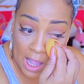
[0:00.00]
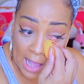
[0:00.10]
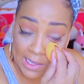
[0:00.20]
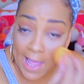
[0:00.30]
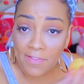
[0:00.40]

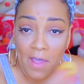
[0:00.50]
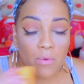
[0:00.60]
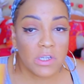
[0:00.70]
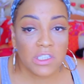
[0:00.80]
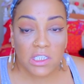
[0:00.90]
I like
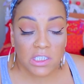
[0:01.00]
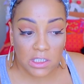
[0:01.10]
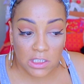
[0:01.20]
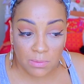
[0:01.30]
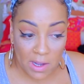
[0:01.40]
that one
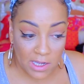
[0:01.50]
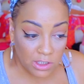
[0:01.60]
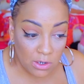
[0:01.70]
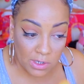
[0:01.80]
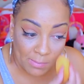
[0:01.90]
just as
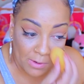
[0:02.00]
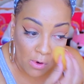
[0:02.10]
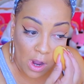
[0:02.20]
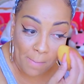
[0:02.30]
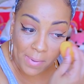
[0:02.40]
much, don't get me
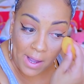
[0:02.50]
wrong,